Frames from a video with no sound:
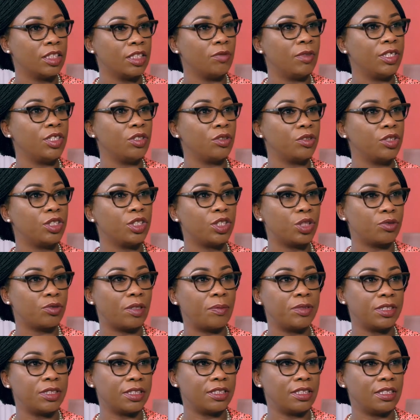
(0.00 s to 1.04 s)
when you're
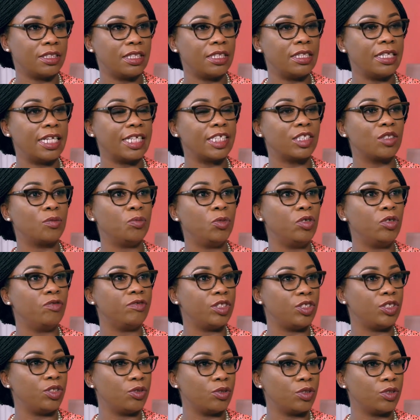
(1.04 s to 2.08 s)
disrupted, the next move is
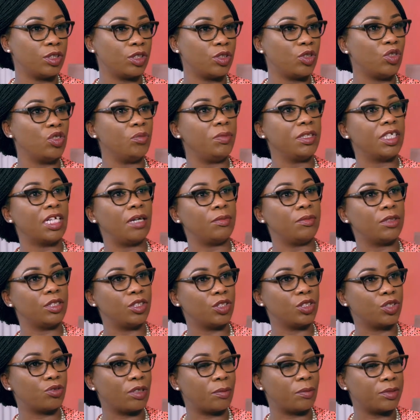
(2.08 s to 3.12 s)
yours. So you become the
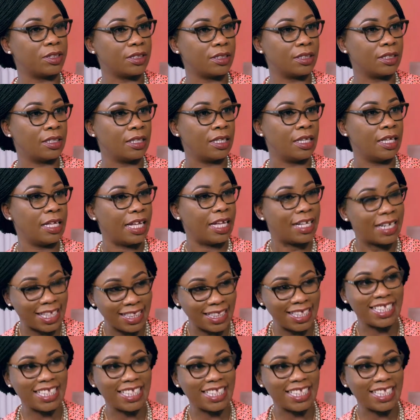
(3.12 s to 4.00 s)
disruptor. And I think